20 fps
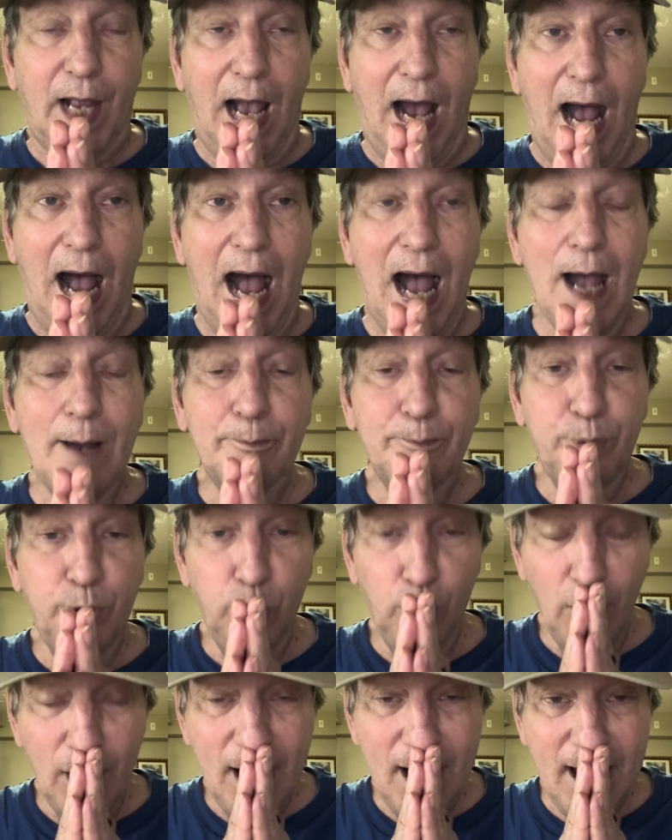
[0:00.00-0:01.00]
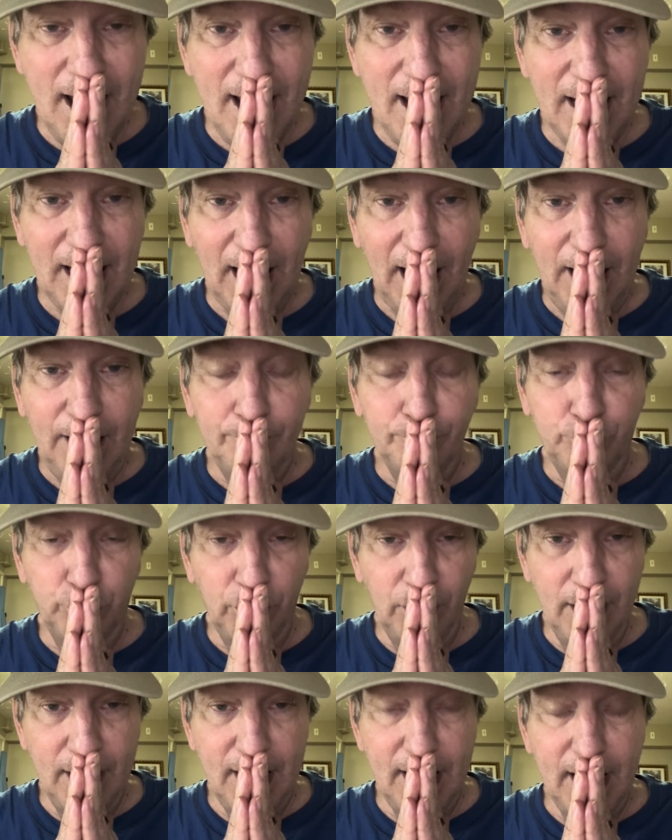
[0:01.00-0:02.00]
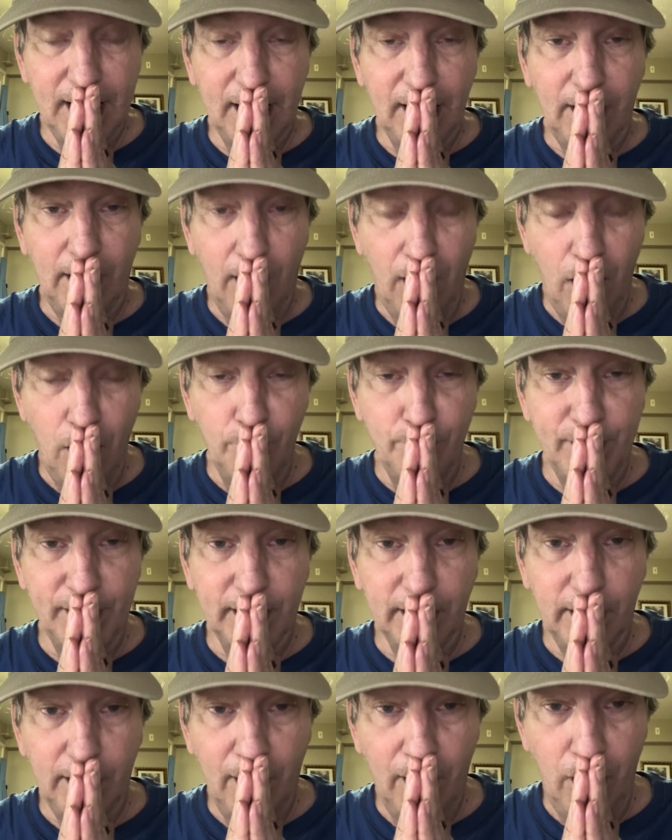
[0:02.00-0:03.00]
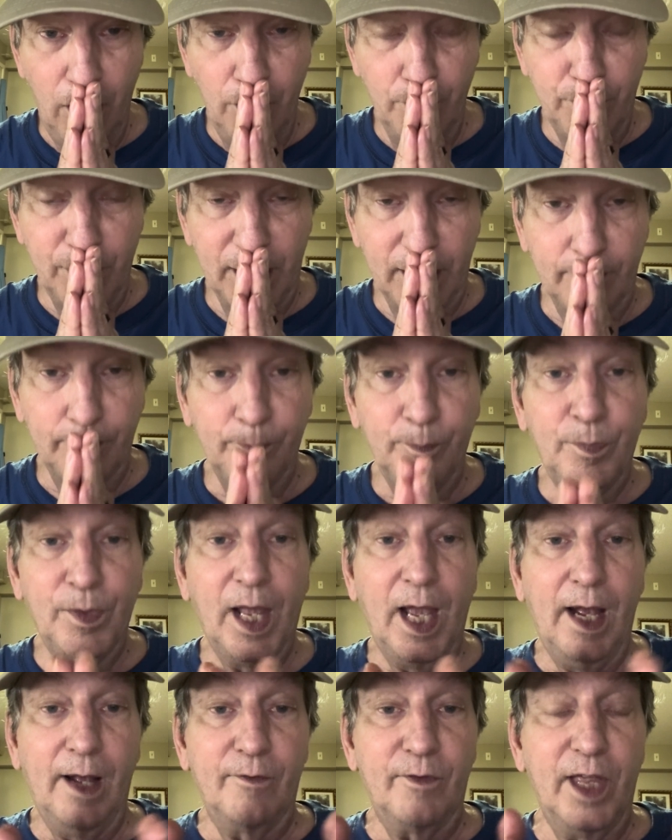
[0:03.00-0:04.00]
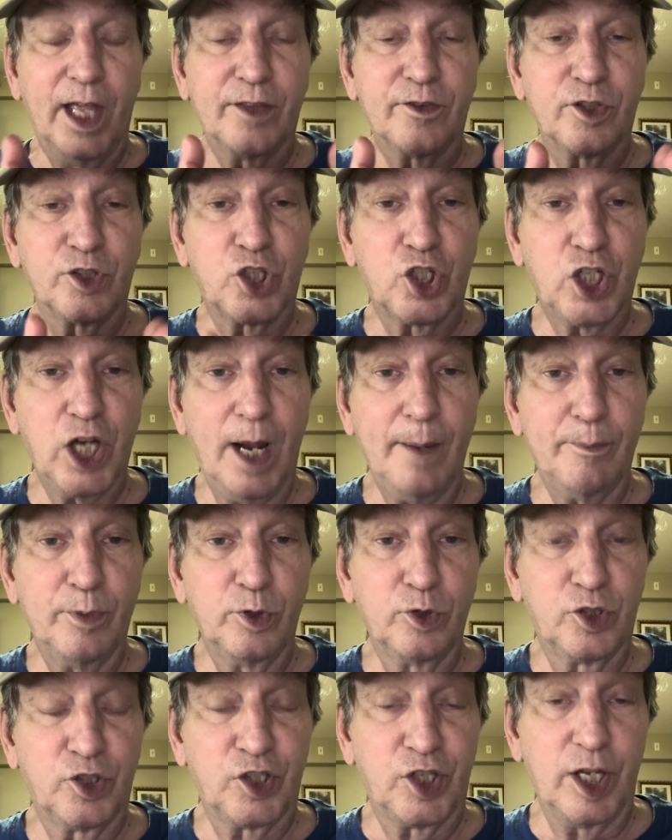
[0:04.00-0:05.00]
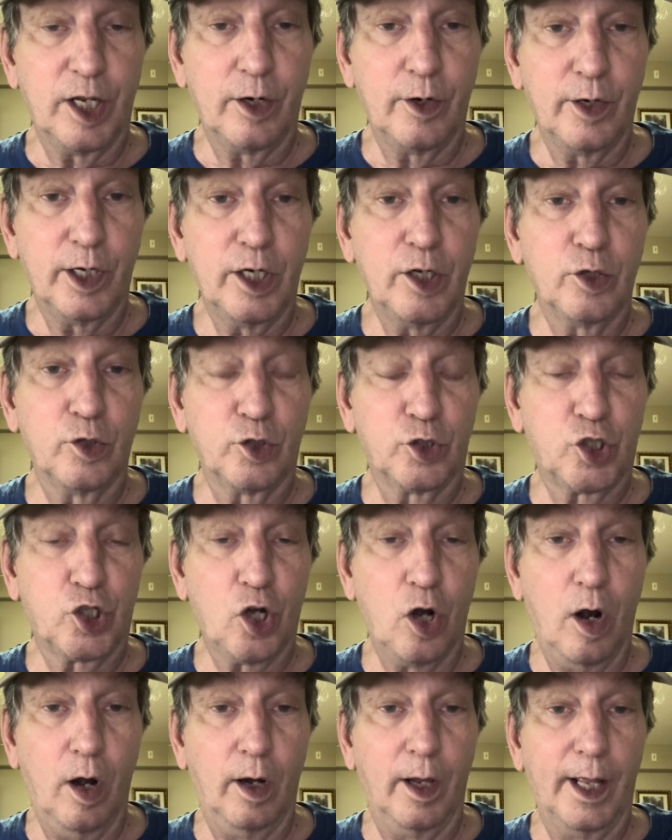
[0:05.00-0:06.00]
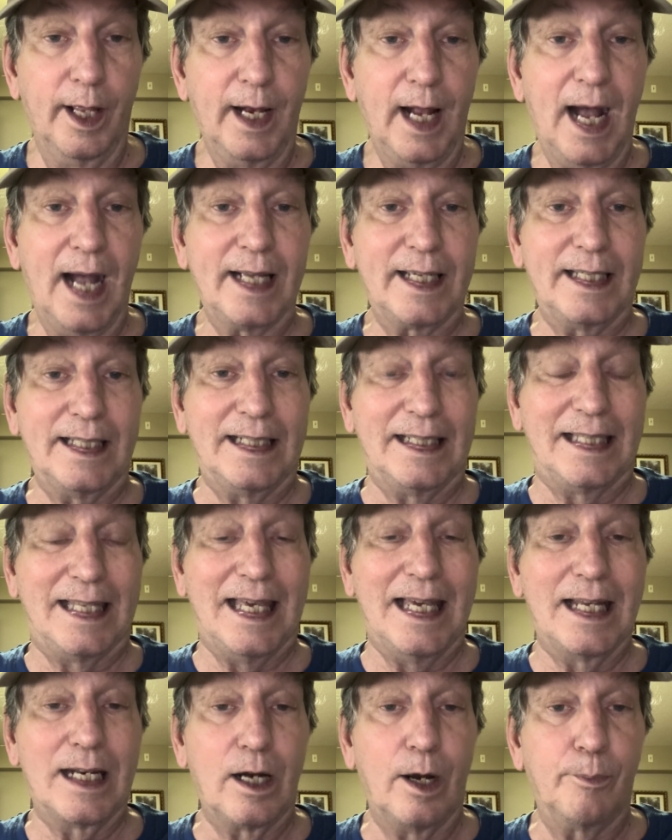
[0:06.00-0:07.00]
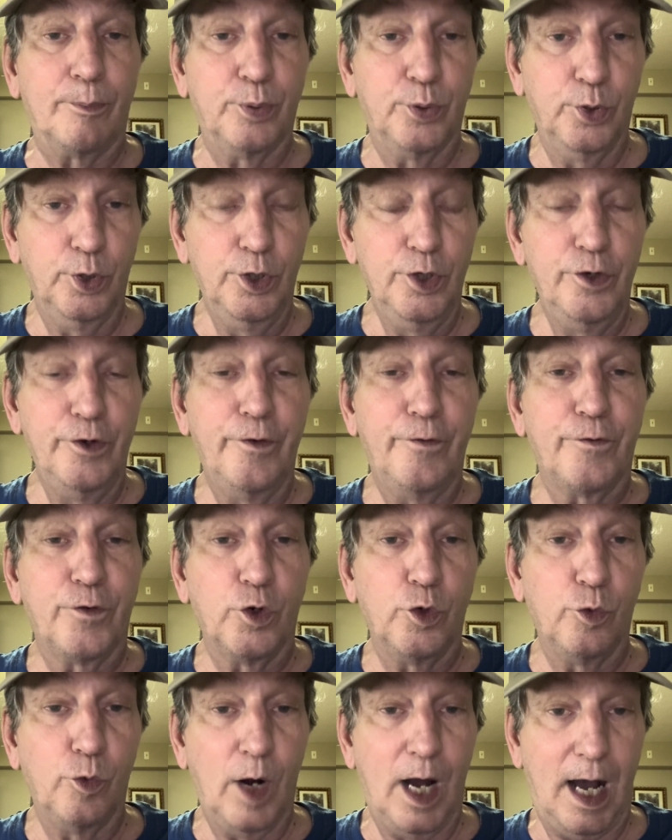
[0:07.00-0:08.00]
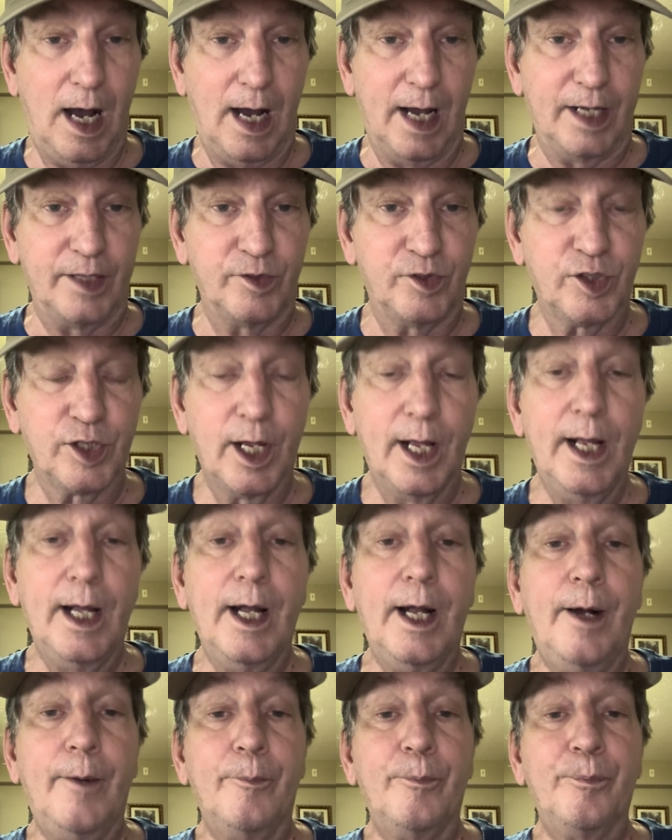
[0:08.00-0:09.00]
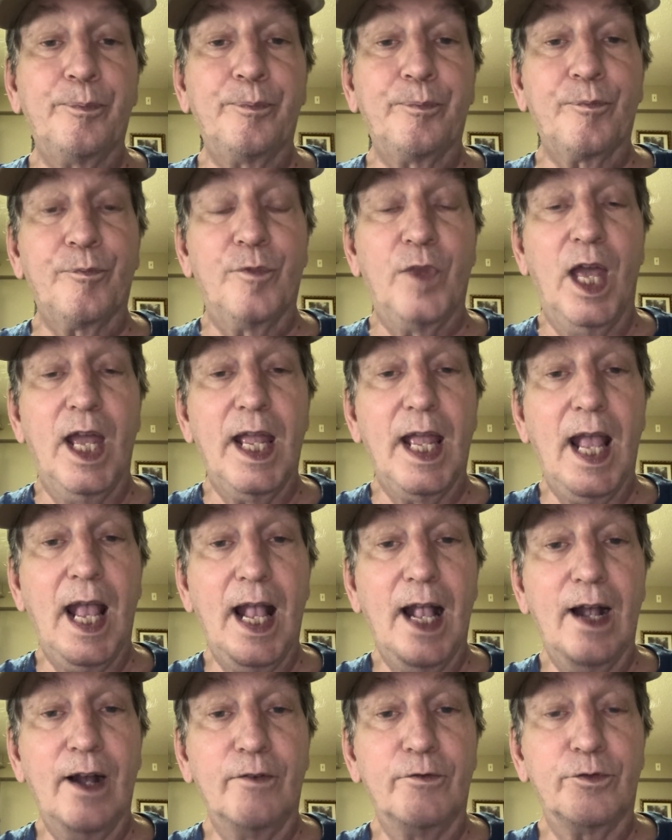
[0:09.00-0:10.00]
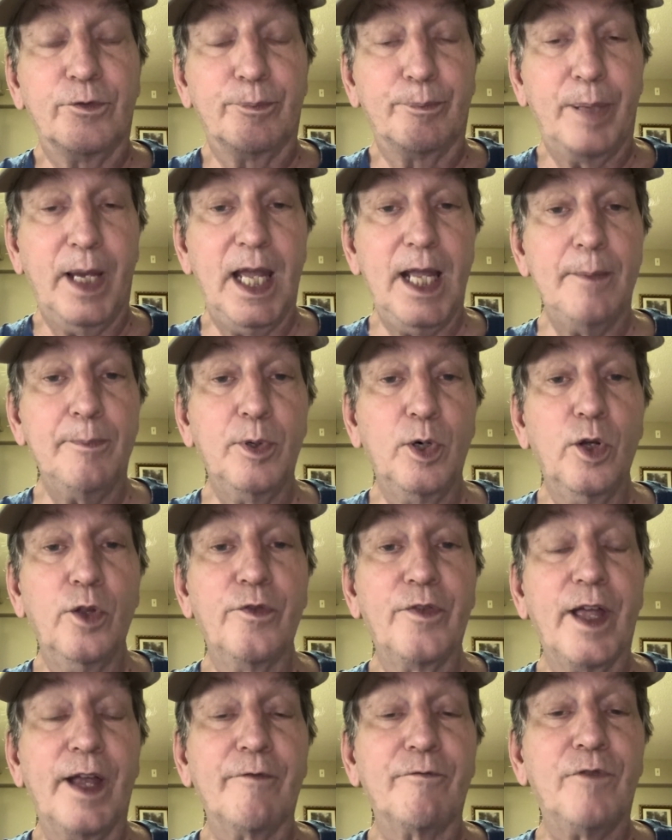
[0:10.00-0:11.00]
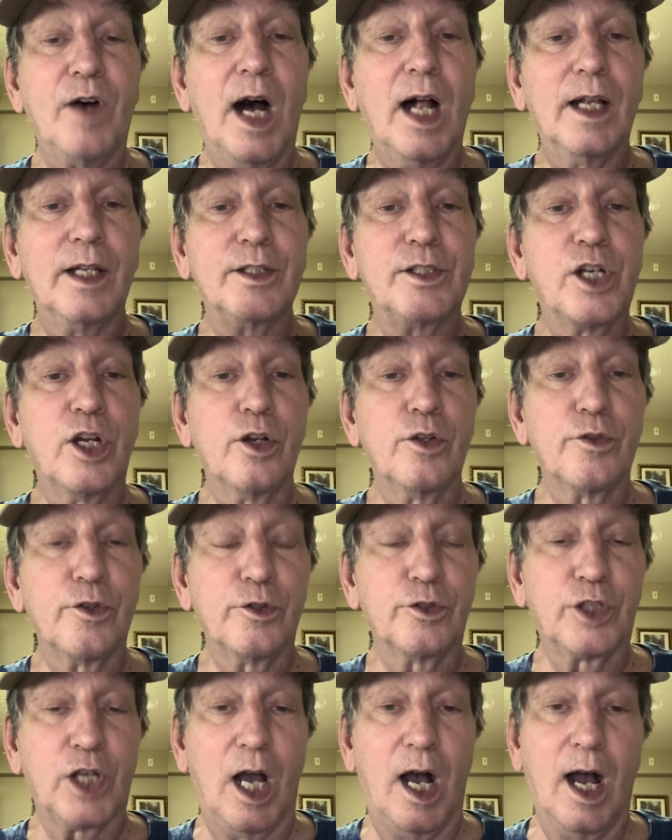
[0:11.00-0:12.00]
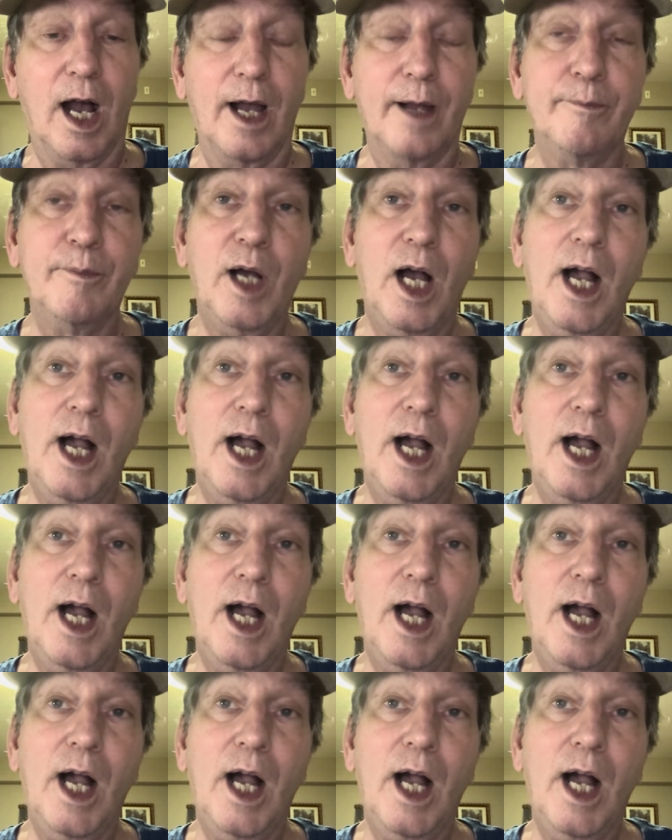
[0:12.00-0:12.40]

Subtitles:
I'm praying and praying and hoping that the Shepherd Center here in Charlotte, I can get approved for rides. They have people that volunteer their time,